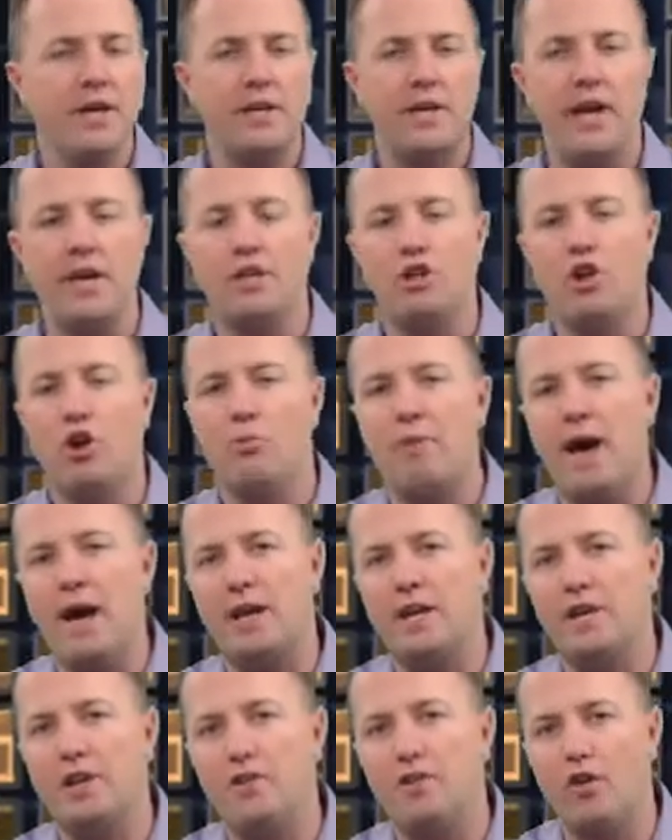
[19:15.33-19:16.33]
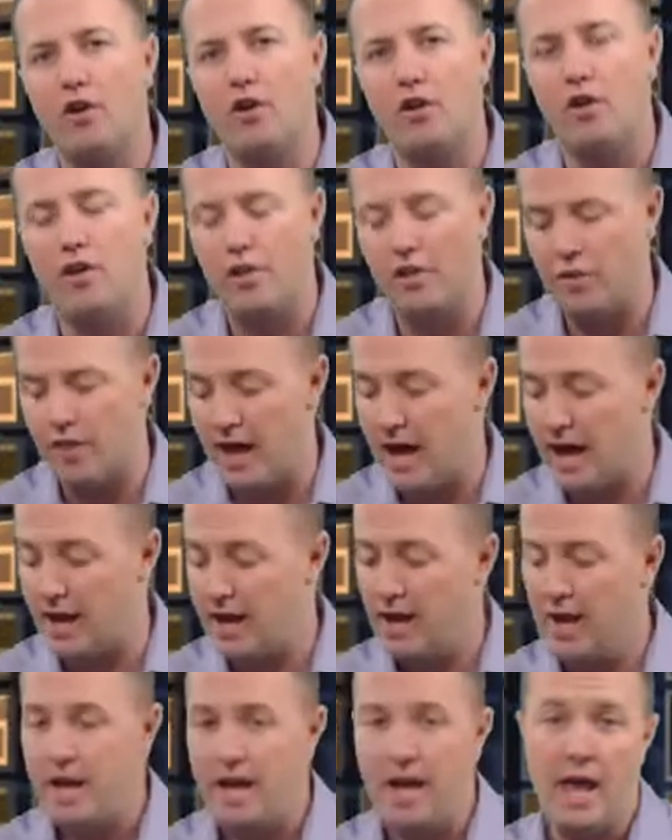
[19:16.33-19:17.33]
Can't go back any further than
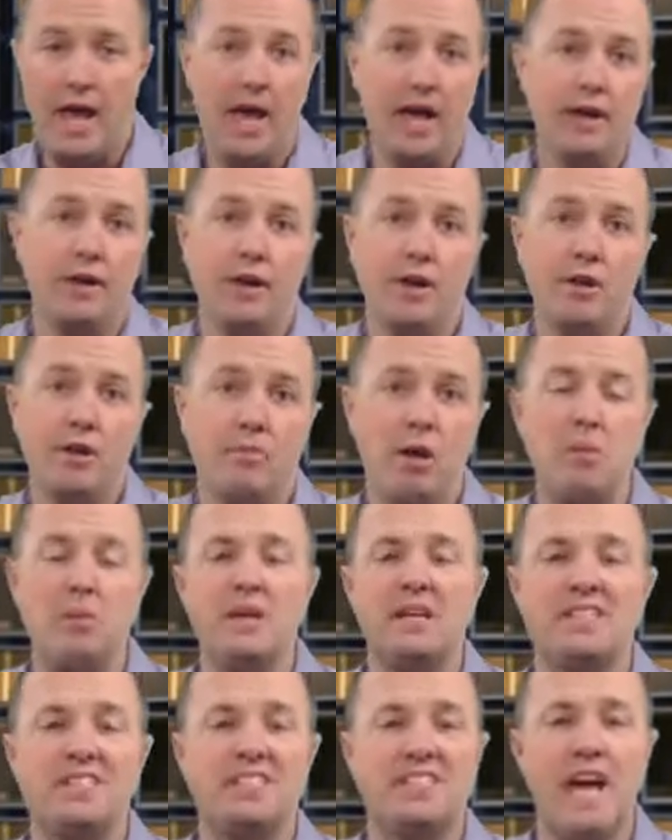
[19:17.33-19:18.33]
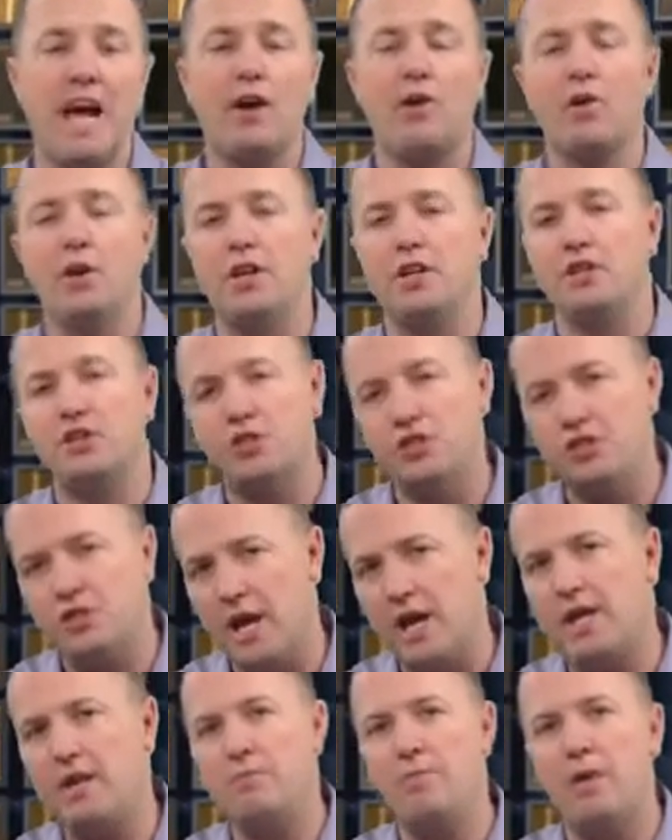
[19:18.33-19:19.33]
that. And maybe it's sacrilege to
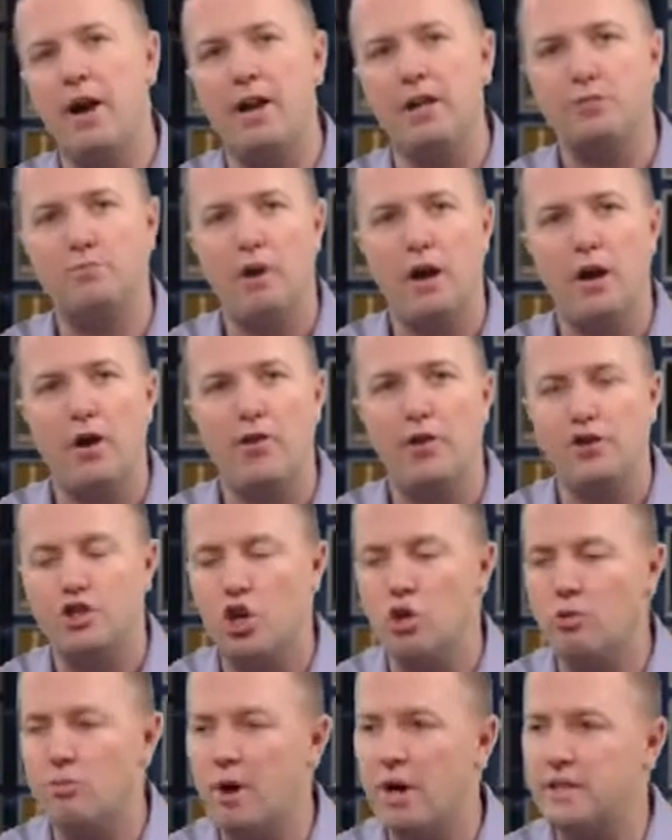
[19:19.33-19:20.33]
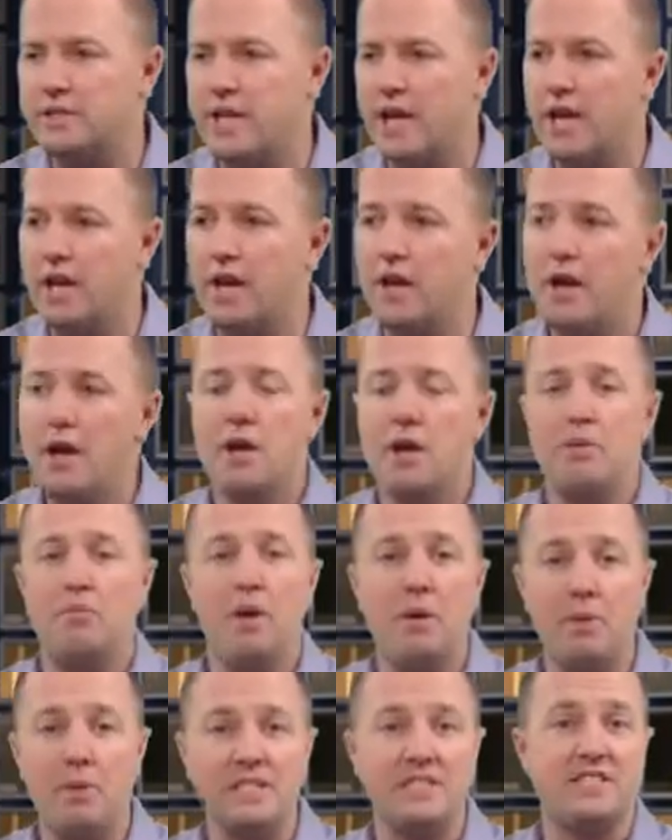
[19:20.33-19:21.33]
say anybody's better than Joe Montana.
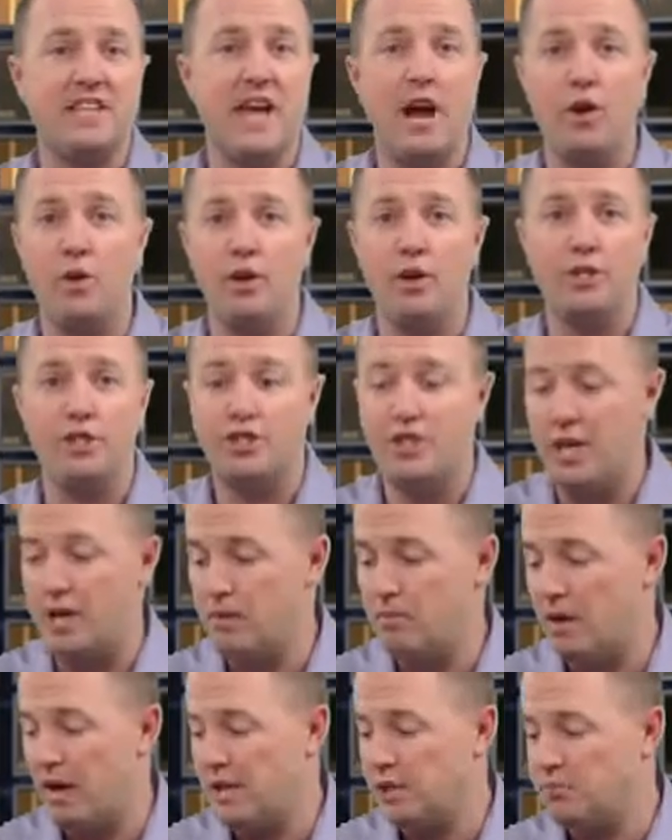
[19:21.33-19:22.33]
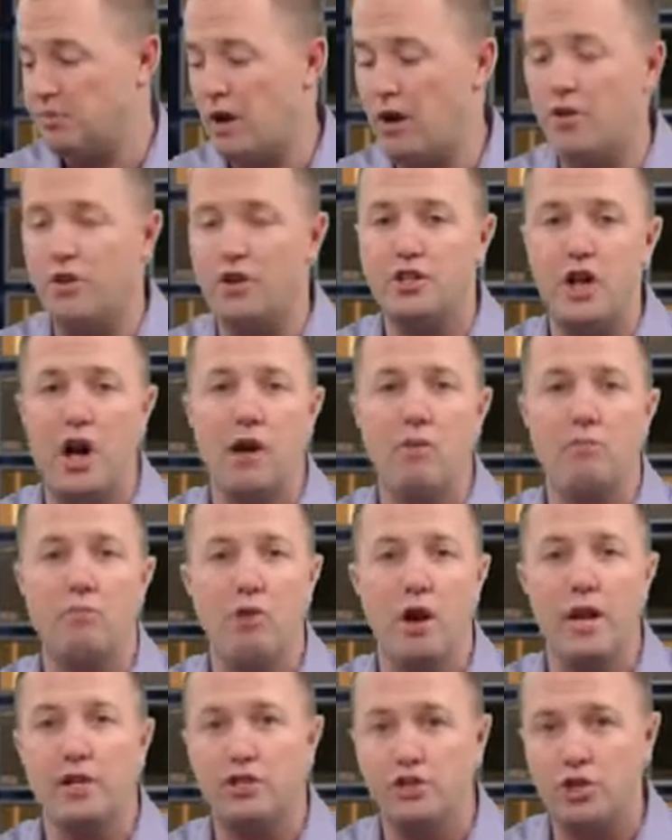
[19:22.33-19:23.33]
Maybe it's sacrilege to say anybody's better than Tom
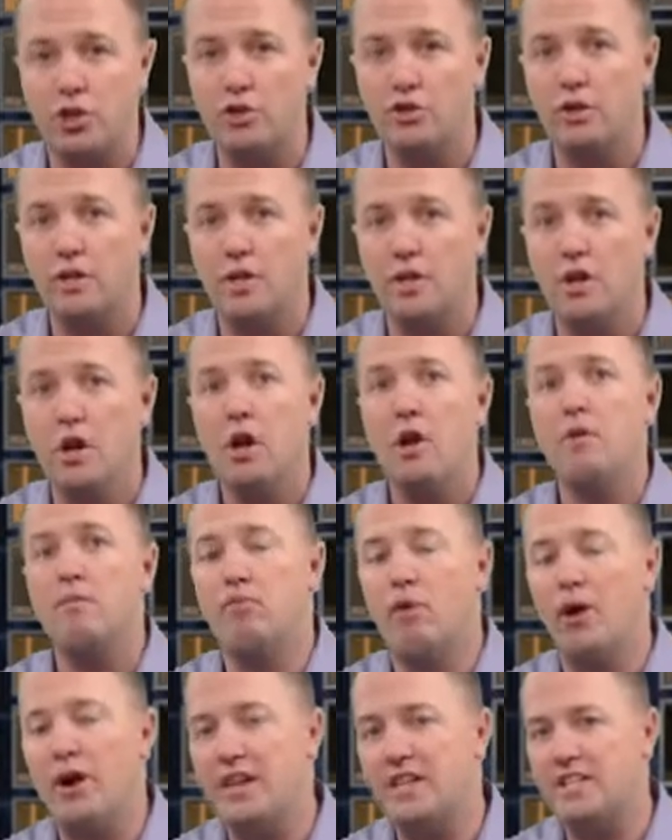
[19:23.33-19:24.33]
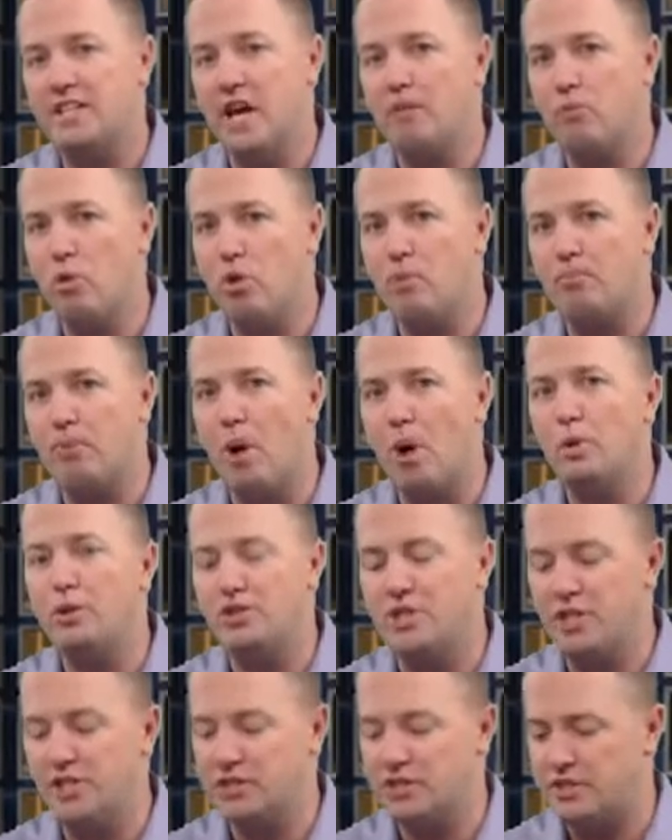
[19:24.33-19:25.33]
Brady. Certainly, Brady's had more
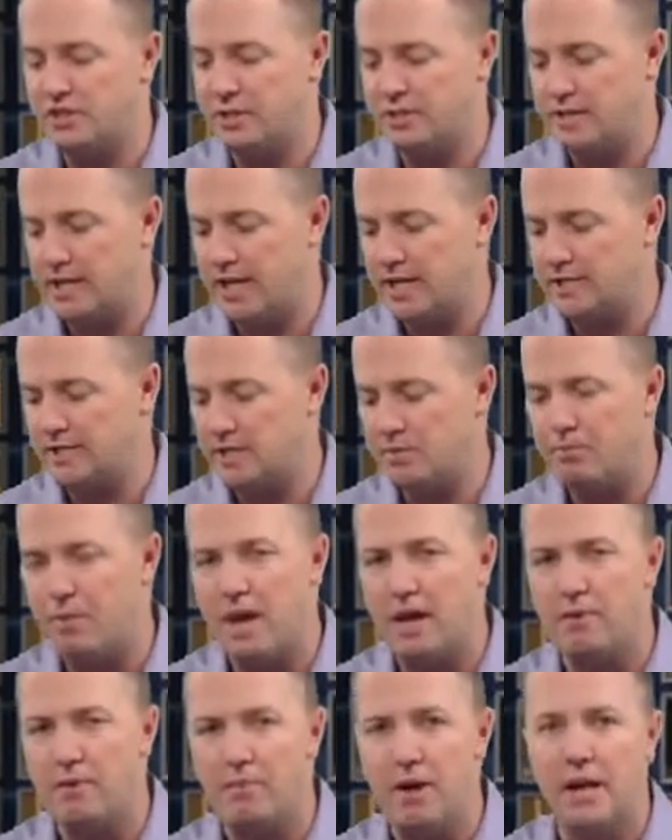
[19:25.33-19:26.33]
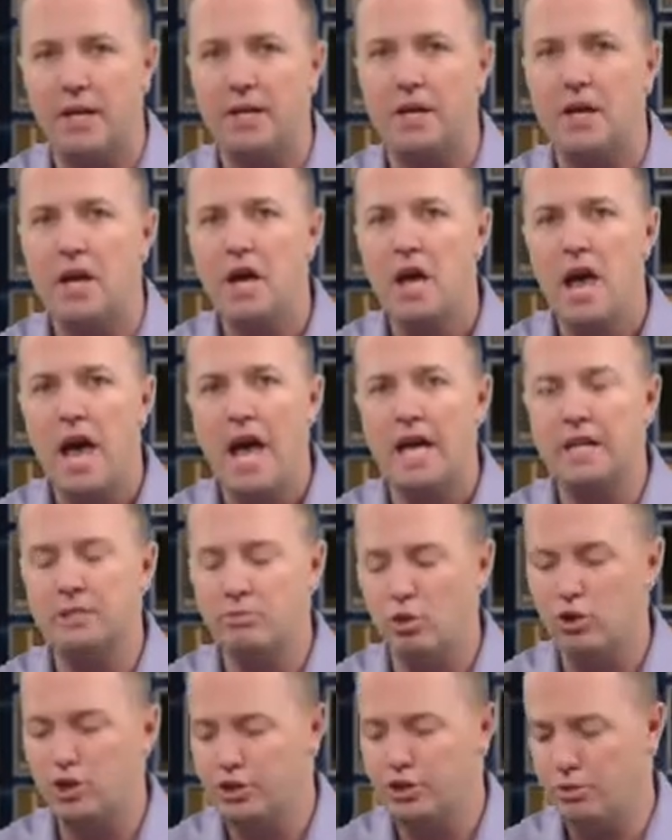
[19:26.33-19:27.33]
postseason success than Peyton Manning, has
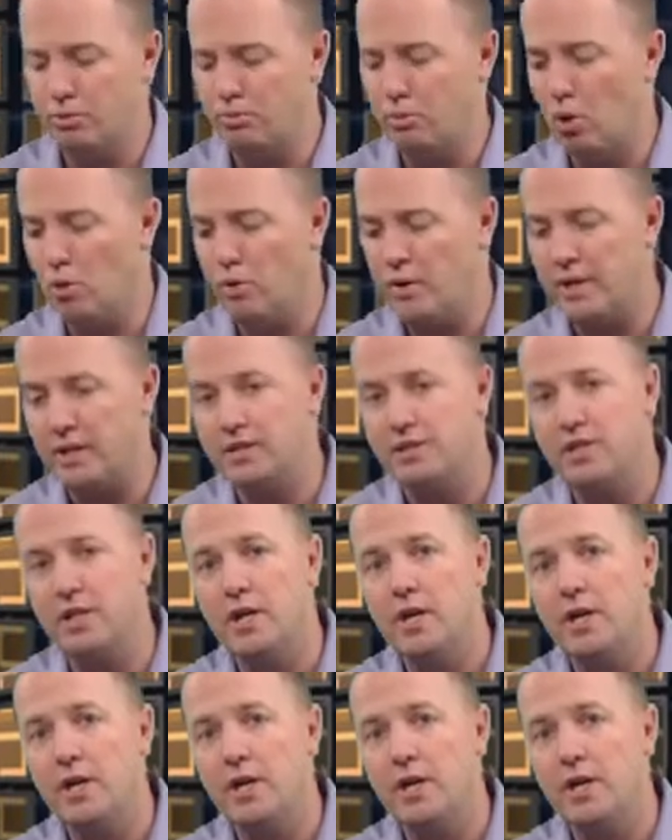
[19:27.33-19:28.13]
more Super Bowl rings.